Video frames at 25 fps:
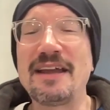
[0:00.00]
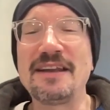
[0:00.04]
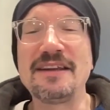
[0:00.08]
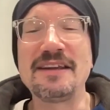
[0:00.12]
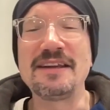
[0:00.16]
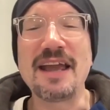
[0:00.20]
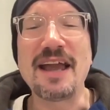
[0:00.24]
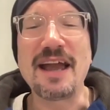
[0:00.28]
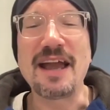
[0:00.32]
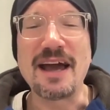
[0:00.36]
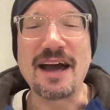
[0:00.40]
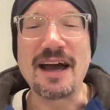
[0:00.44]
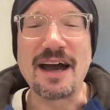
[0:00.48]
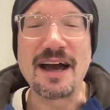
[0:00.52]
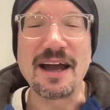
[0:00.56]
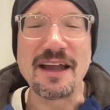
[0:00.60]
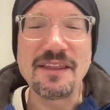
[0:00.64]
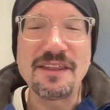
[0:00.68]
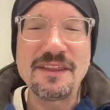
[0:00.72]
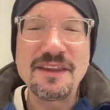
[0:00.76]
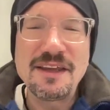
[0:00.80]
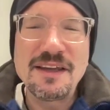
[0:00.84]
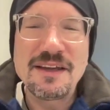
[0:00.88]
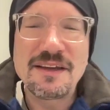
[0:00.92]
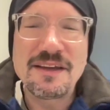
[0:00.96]
yeah, I
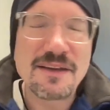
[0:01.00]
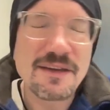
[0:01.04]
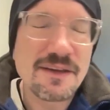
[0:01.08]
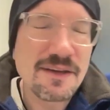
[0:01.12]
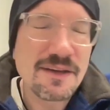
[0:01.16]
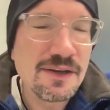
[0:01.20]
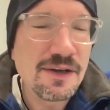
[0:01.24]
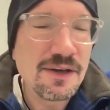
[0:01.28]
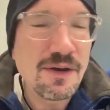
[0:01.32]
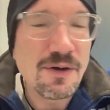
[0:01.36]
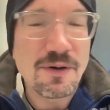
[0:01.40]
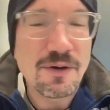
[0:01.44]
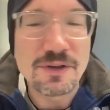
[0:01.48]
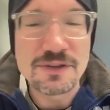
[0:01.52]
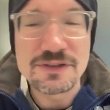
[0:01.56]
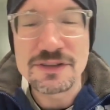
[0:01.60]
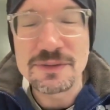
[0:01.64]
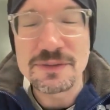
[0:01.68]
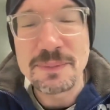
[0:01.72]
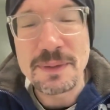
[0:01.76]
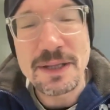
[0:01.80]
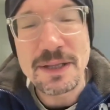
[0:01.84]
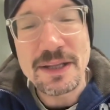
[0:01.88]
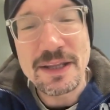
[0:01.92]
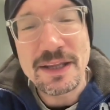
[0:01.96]
think,
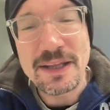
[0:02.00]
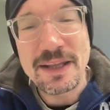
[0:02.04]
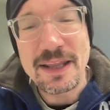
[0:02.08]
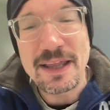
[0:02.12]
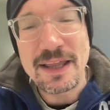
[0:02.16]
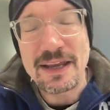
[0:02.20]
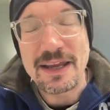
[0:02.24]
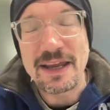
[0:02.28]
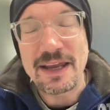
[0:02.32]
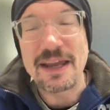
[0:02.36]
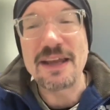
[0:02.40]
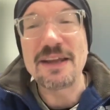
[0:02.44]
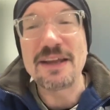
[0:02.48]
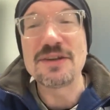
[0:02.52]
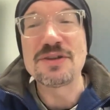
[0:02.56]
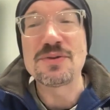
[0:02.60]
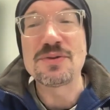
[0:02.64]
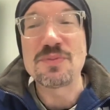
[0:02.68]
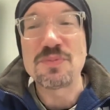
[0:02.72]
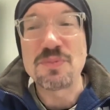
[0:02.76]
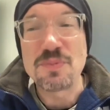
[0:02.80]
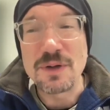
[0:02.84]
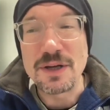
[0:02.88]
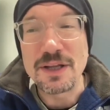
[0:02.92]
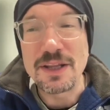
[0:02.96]
ultimately, like, it's
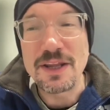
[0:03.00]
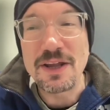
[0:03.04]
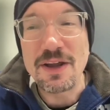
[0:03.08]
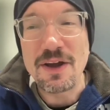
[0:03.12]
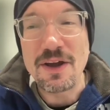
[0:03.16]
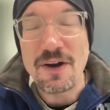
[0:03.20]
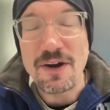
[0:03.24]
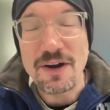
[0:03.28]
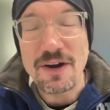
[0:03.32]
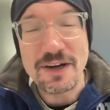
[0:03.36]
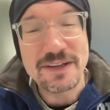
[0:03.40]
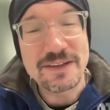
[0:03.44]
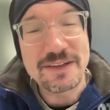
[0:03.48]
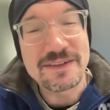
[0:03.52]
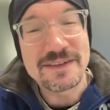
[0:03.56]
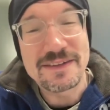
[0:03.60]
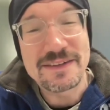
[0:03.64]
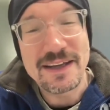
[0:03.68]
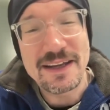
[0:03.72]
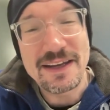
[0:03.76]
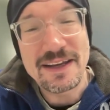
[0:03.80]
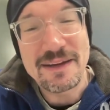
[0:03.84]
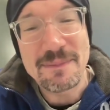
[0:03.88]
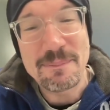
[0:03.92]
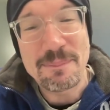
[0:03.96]
really hard to
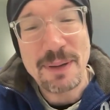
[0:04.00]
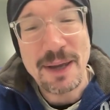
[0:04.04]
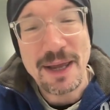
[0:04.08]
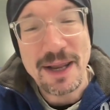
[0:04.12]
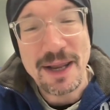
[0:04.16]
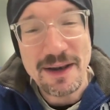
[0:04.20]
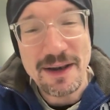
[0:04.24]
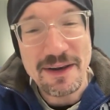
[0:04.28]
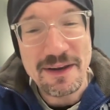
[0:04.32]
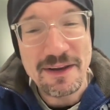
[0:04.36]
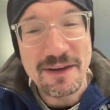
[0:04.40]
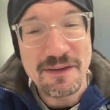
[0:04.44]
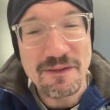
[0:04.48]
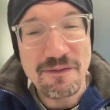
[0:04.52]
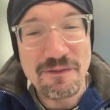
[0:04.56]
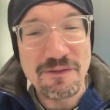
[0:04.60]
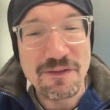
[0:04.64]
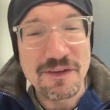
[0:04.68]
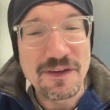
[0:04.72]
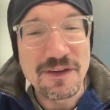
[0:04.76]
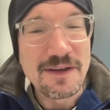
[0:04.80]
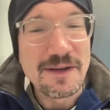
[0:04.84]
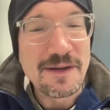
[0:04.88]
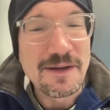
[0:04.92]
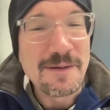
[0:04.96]
stay competitive.
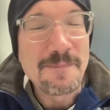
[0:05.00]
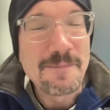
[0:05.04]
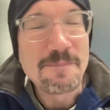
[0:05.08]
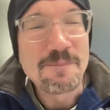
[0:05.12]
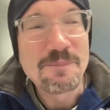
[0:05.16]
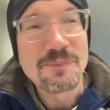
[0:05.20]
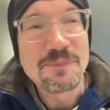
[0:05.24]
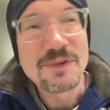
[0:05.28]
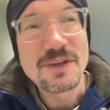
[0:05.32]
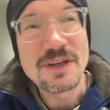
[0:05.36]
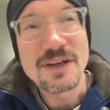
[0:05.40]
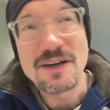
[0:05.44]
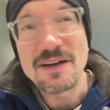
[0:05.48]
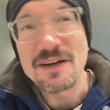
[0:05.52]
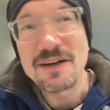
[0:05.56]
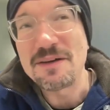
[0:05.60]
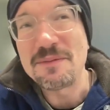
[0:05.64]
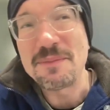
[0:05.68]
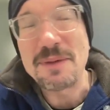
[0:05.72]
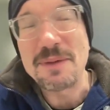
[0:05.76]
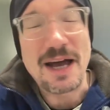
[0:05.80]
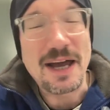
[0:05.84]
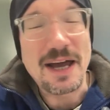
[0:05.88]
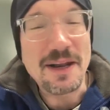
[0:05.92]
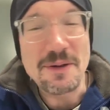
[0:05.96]

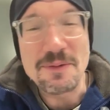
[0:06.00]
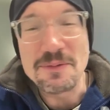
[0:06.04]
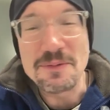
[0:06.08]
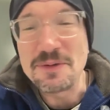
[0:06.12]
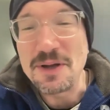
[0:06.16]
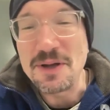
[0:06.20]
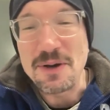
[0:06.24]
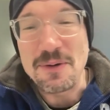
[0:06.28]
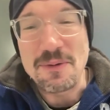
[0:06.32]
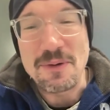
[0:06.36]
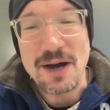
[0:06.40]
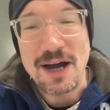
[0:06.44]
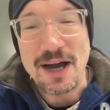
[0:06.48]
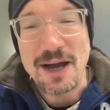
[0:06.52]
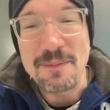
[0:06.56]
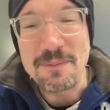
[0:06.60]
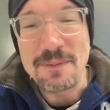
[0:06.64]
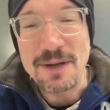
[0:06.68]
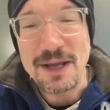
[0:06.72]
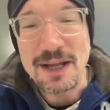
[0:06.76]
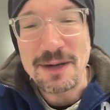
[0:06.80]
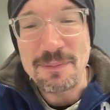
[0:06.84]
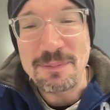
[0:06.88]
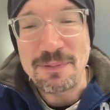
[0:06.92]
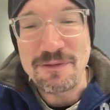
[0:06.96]
I don't know. I'm
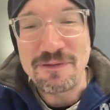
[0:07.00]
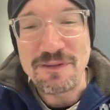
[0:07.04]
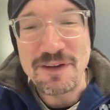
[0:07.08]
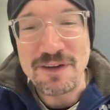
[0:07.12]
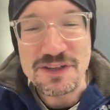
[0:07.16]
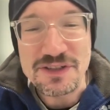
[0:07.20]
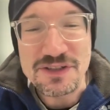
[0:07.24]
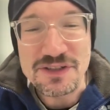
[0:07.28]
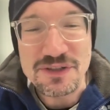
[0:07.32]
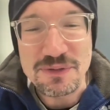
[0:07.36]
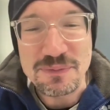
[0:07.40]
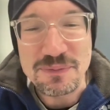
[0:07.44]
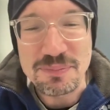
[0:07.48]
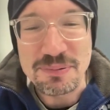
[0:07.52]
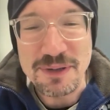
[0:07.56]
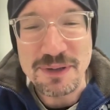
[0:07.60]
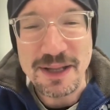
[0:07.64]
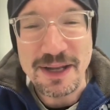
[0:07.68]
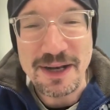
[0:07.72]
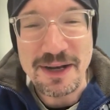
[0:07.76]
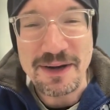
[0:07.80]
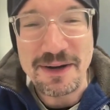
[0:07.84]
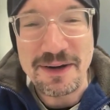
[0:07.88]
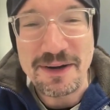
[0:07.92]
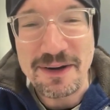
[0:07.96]
not a professional
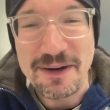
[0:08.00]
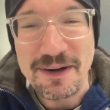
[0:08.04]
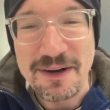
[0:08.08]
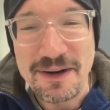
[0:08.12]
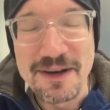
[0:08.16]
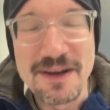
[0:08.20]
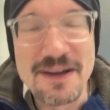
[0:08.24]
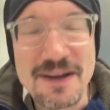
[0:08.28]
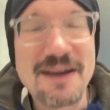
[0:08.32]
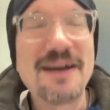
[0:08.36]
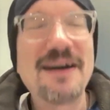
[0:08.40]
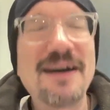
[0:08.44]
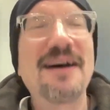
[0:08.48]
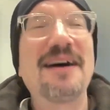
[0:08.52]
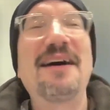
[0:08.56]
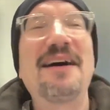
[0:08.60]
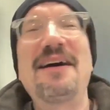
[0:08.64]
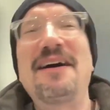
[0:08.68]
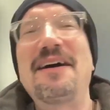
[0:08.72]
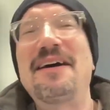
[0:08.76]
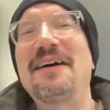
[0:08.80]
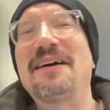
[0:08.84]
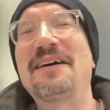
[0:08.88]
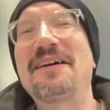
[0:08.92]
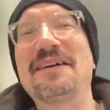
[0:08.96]
player.
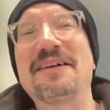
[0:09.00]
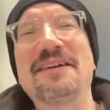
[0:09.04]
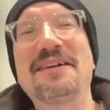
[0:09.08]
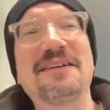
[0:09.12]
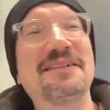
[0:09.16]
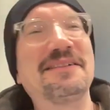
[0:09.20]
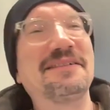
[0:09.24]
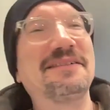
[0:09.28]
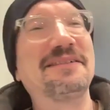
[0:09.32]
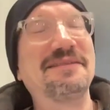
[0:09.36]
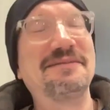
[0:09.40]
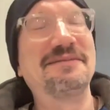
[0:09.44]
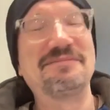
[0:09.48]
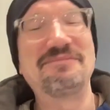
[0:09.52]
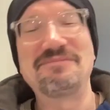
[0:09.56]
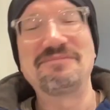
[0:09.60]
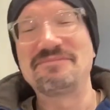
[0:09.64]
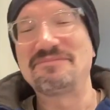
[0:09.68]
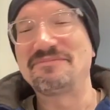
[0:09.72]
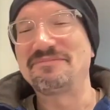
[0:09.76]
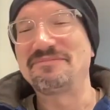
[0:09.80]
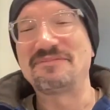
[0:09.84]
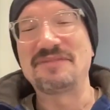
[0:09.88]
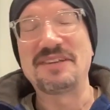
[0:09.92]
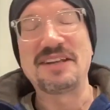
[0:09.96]
Uh
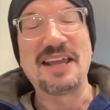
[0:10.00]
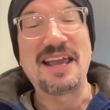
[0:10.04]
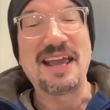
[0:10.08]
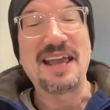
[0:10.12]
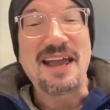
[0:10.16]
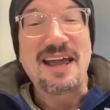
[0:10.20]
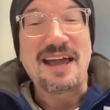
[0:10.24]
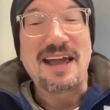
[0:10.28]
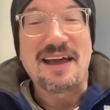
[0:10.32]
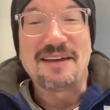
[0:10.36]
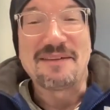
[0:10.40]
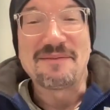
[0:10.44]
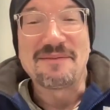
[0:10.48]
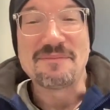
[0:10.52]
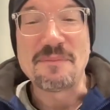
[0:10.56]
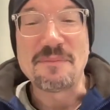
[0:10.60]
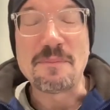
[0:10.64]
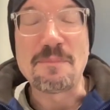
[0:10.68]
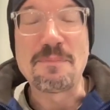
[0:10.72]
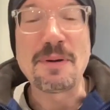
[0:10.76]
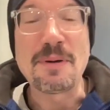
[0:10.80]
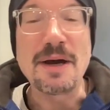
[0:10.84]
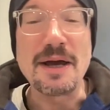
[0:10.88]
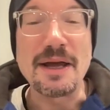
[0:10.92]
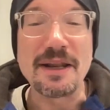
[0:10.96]
yeah,
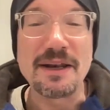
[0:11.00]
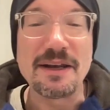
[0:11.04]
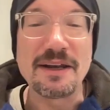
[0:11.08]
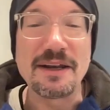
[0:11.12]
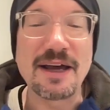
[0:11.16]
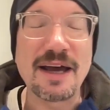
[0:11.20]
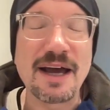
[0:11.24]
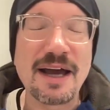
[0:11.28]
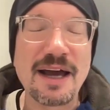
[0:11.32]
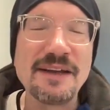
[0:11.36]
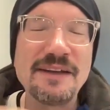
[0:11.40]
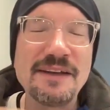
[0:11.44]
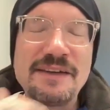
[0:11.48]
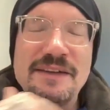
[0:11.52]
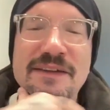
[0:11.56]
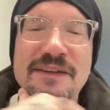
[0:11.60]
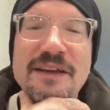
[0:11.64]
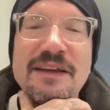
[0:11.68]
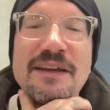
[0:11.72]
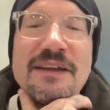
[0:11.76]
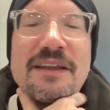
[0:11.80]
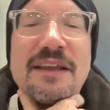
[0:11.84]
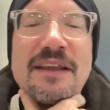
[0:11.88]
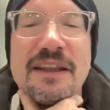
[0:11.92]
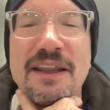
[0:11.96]
but I just
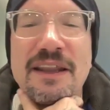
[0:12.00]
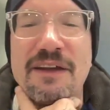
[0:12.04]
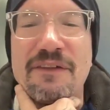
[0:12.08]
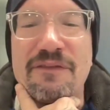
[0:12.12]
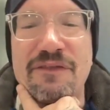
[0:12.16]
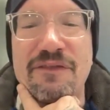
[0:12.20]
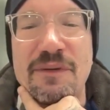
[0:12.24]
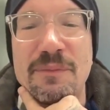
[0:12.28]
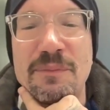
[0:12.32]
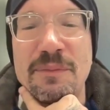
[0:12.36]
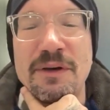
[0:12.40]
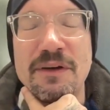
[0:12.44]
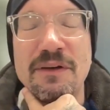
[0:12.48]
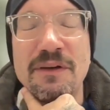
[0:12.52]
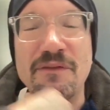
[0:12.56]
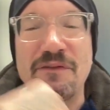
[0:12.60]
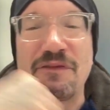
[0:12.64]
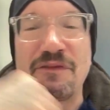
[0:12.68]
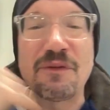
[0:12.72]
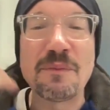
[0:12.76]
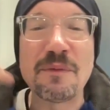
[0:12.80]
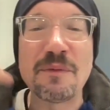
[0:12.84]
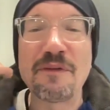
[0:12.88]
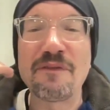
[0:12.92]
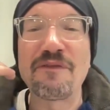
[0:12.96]
think that, like, from
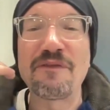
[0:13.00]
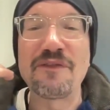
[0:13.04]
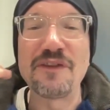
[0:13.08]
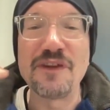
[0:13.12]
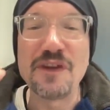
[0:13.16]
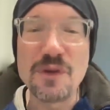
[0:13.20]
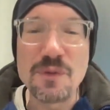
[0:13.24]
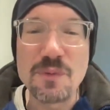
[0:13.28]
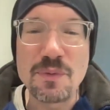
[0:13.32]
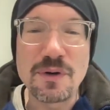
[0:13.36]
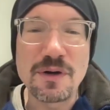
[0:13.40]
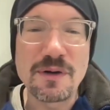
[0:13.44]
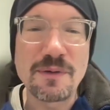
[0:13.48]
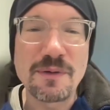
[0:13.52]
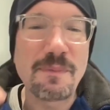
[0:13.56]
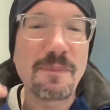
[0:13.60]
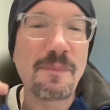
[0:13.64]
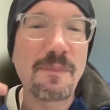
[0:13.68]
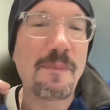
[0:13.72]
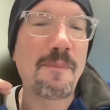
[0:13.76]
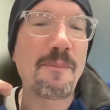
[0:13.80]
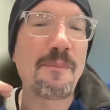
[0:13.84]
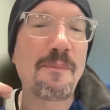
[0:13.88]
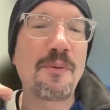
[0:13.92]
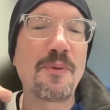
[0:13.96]
a viewer
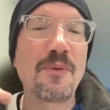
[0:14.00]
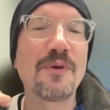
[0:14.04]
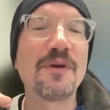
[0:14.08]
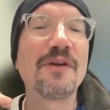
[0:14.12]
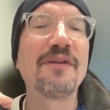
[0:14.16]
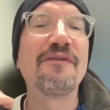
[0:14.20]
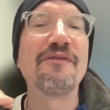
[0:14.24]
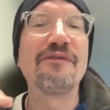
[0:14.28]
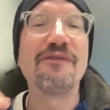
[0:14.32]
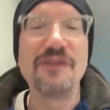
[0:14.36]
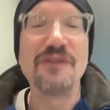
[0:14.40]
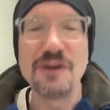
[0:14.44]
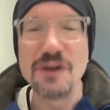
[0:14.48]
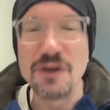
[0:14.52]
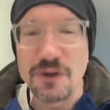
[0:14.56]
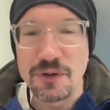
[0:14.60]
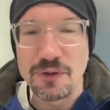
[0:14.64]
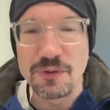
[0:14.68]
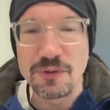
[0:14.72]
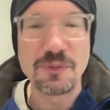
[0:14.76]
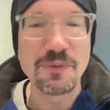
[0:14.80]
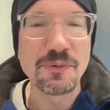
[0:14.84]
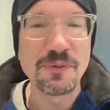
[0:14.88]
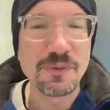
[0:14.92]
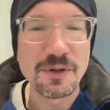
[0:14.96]
point of
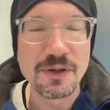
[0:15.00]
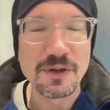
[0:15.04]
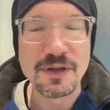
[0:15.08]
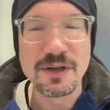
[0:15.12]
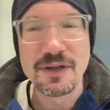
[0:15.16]
view,